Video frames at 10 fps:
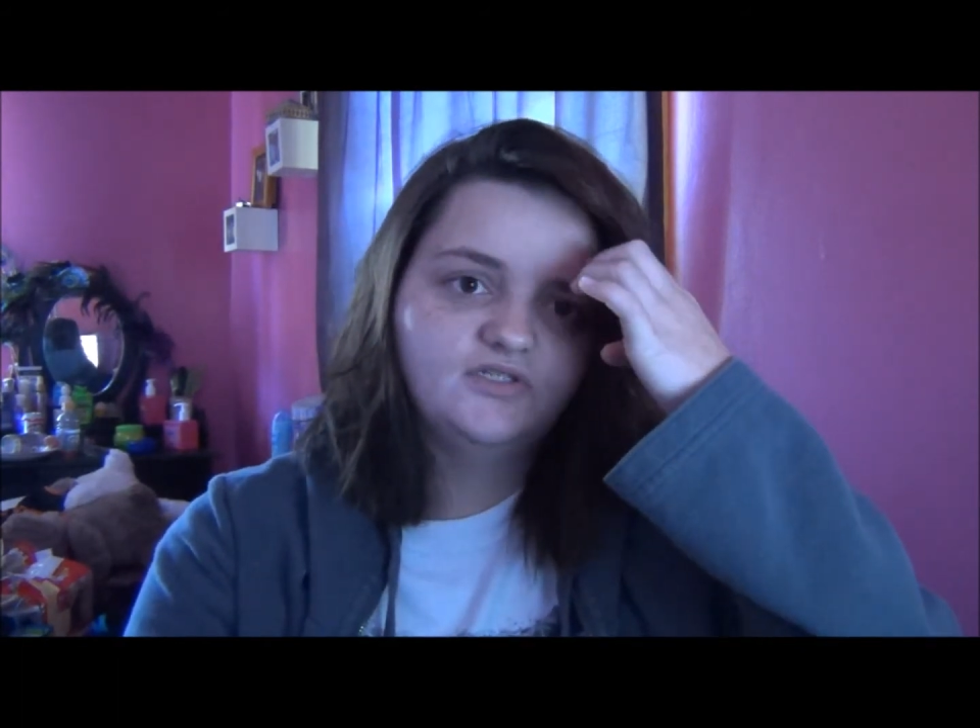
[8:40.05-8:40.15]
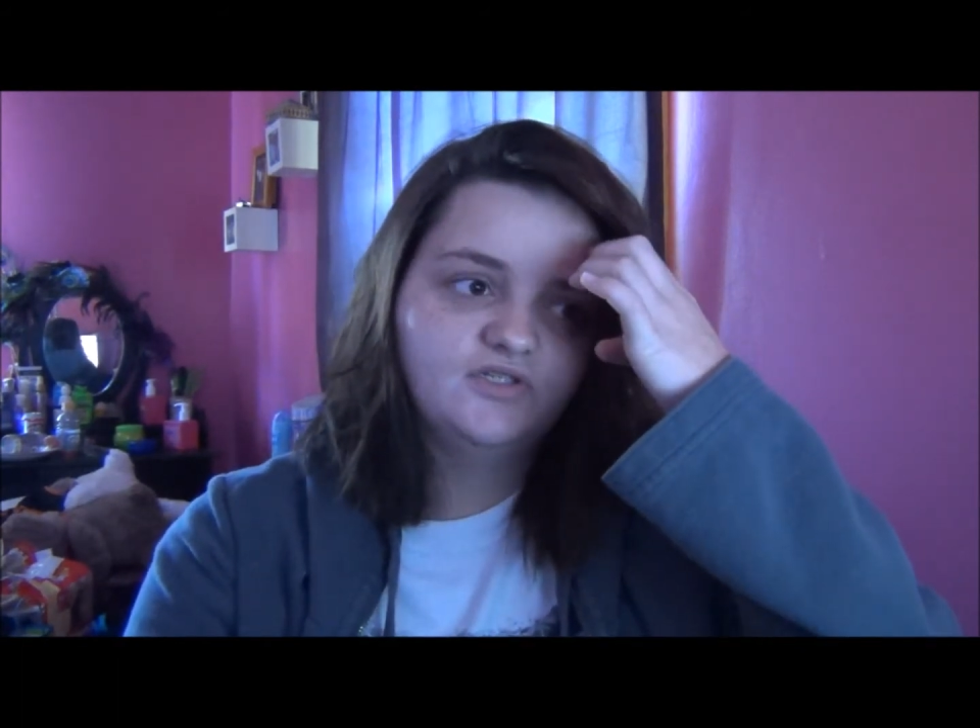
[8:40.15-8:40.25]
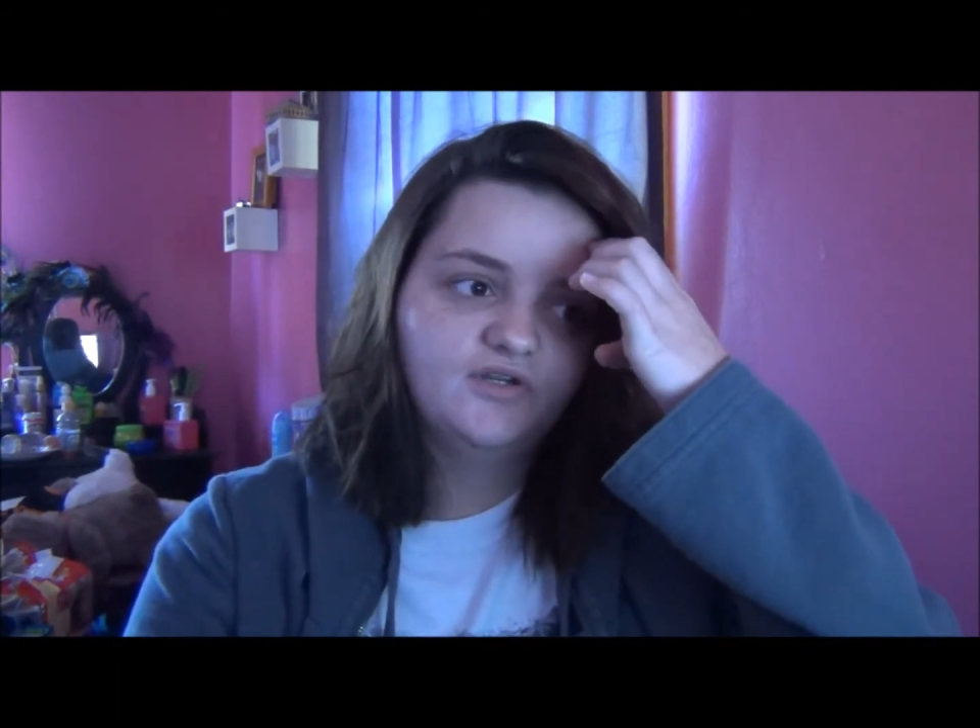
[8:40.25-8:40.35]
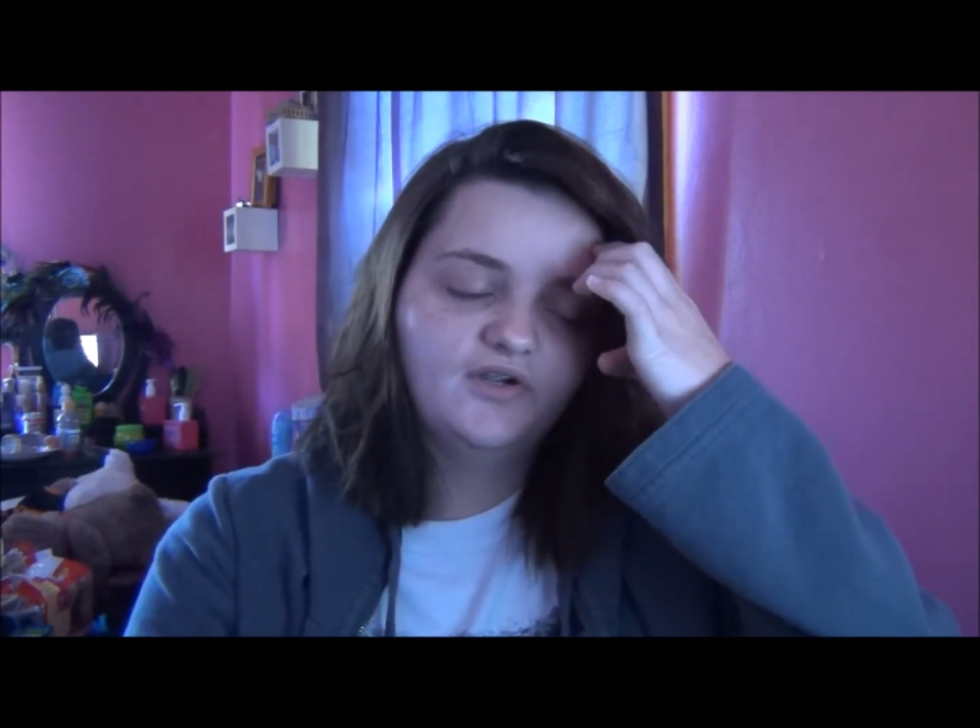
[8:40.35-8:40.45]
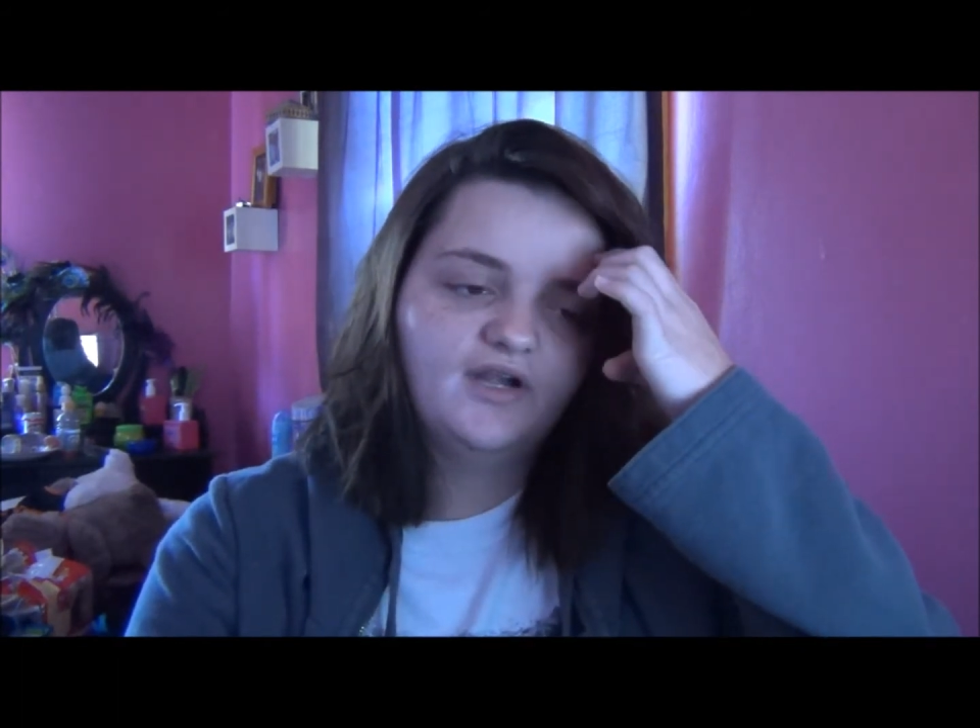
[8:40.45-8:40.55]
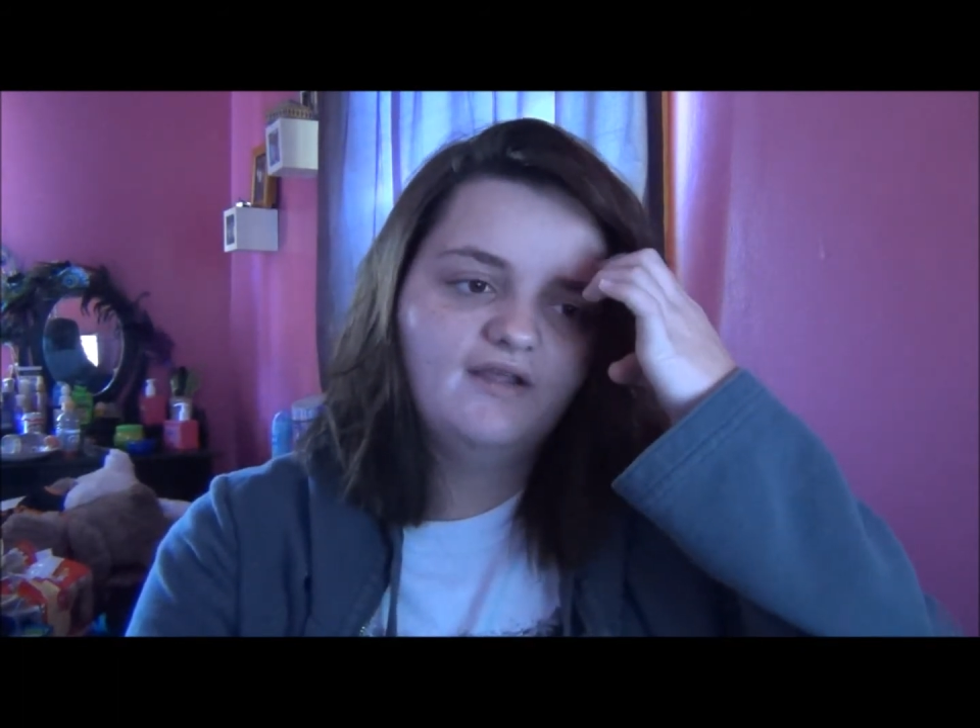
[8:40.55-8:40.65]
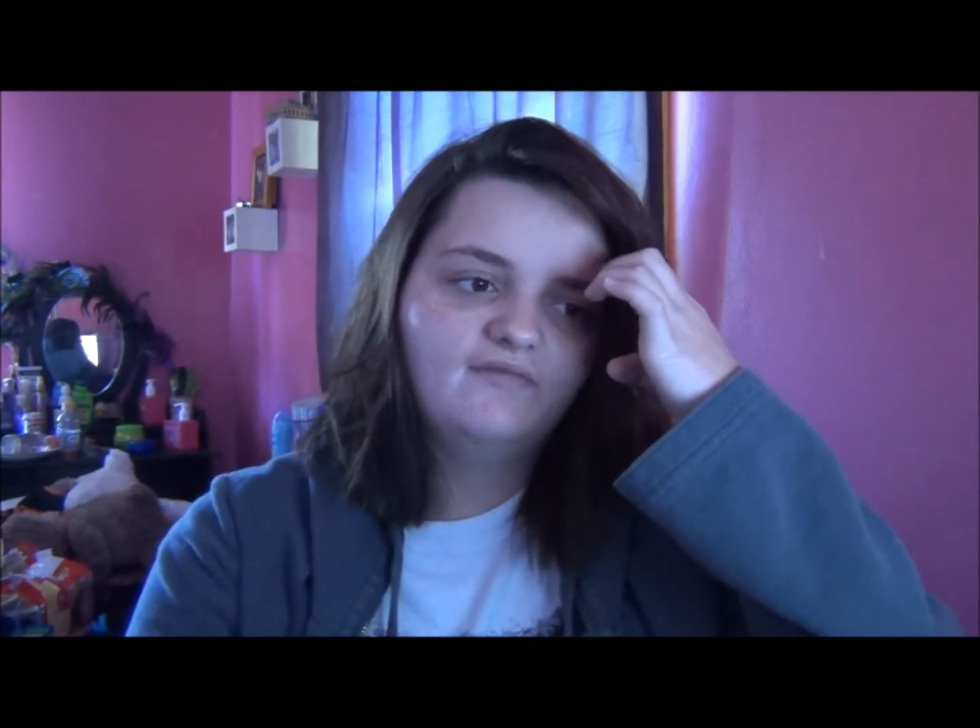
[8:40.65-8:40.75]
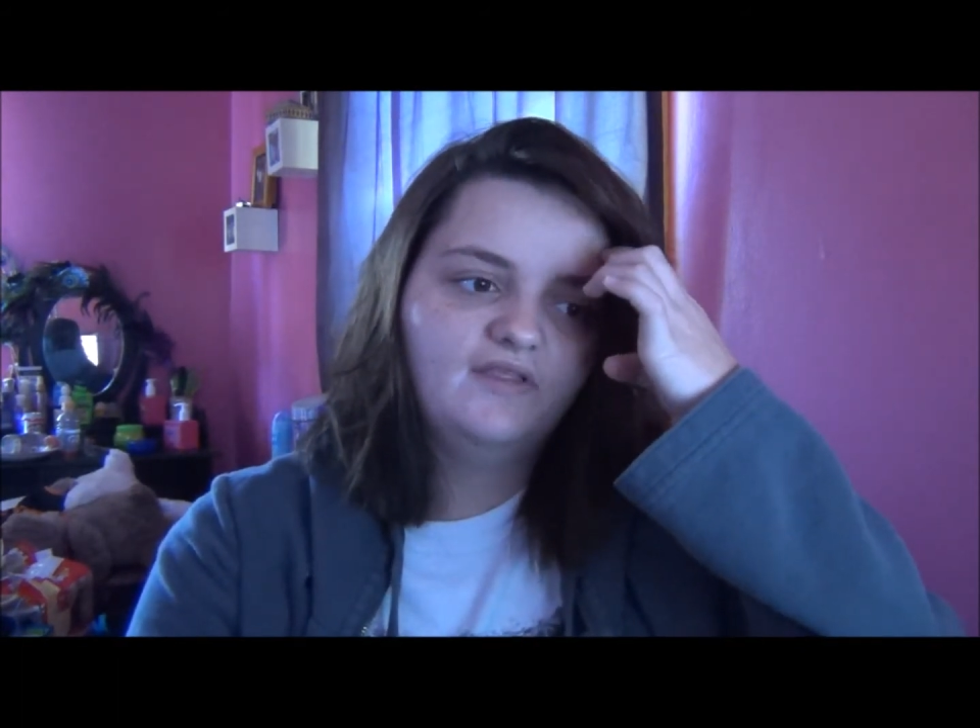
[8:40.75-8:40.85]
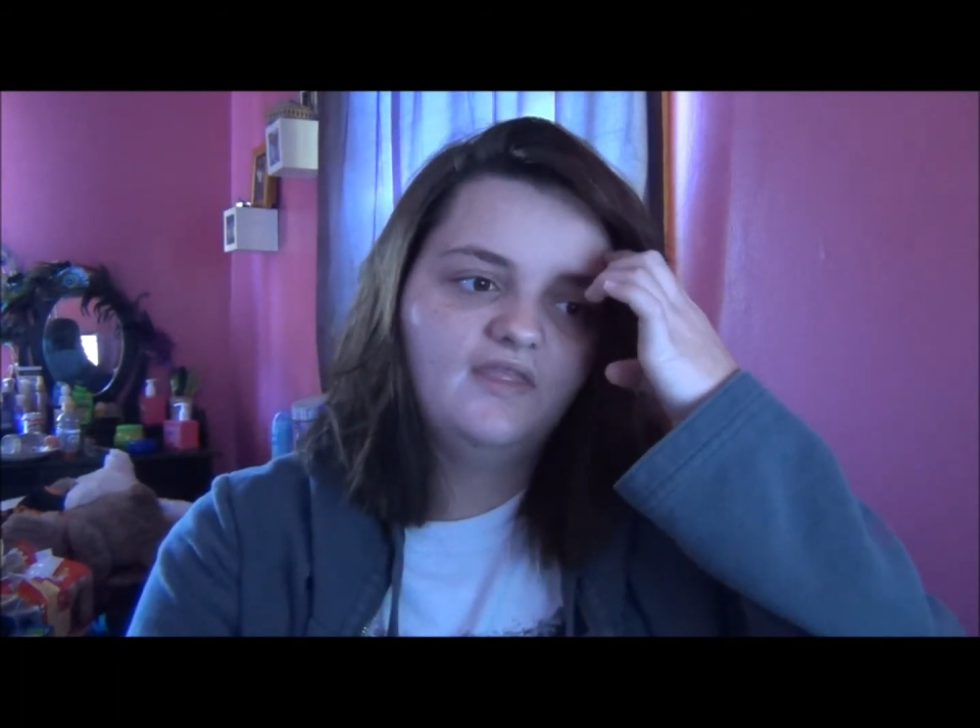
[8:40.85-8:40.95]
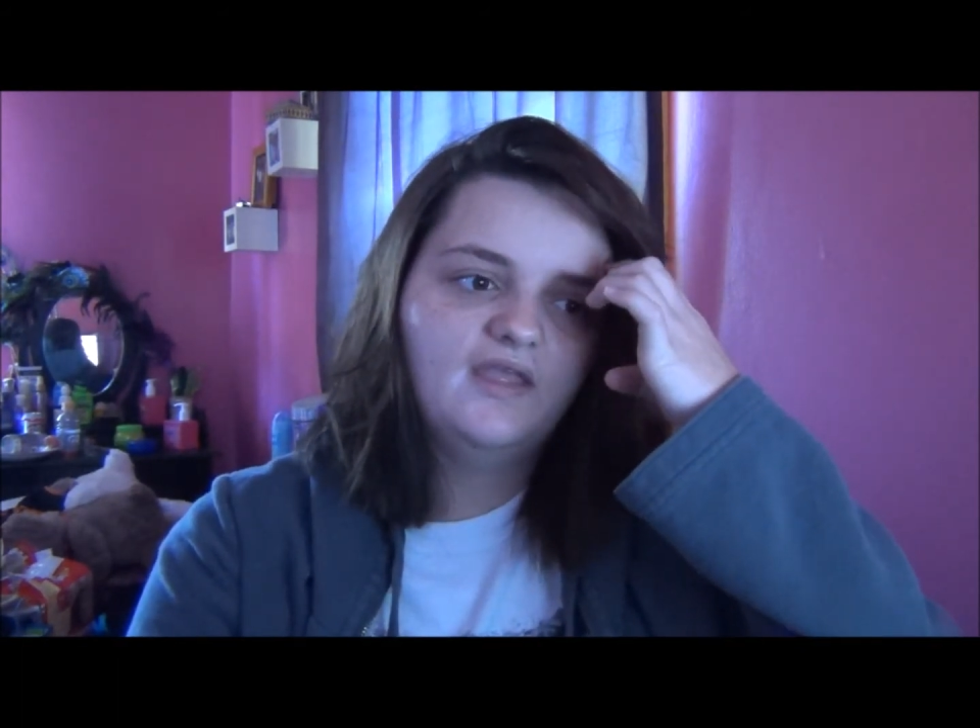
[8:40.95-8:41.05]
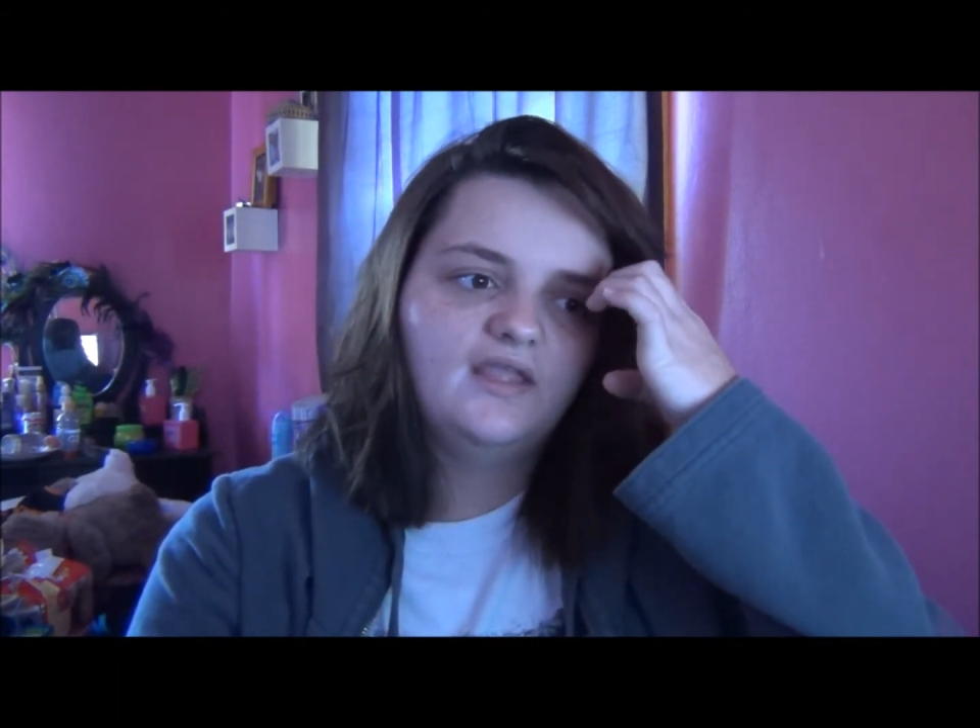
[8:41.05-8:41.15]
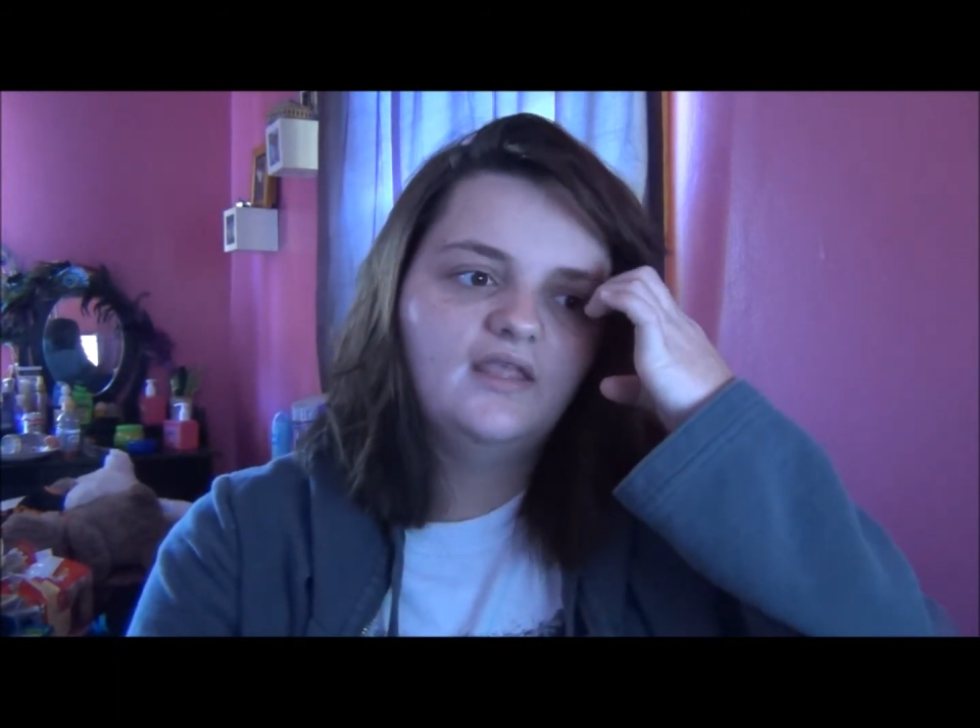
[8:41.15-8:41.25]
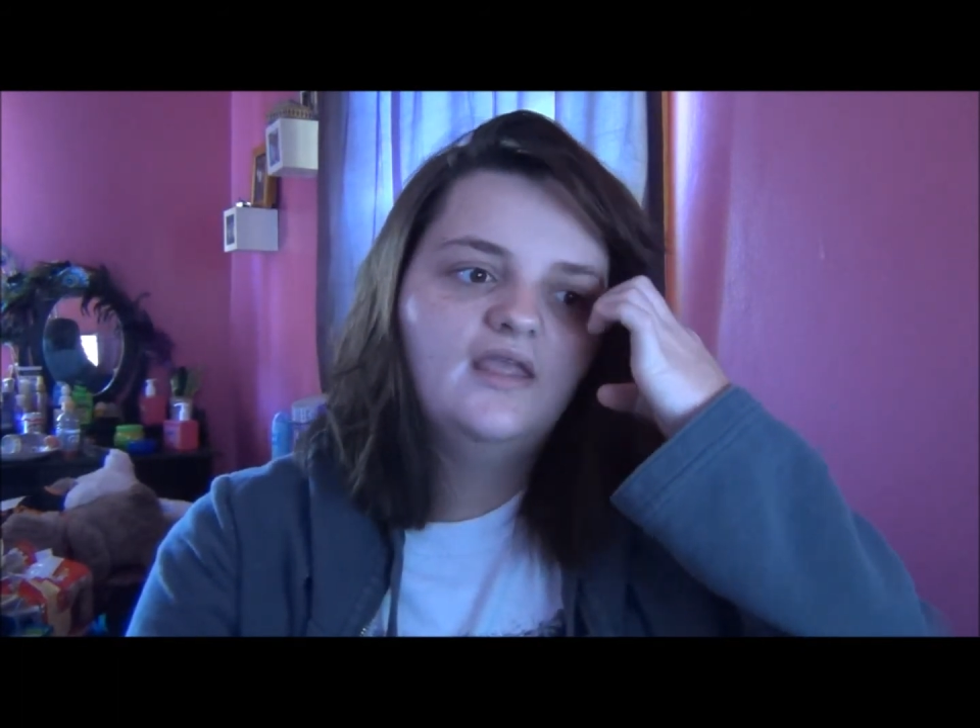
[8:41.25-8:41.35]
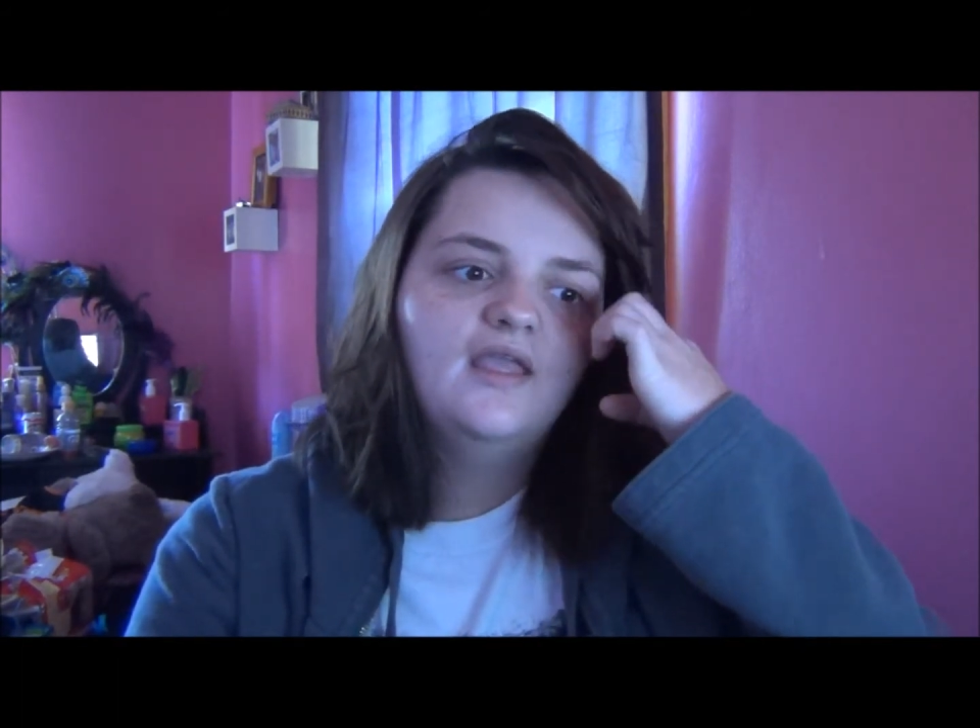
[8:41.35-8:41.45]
sugar and everything,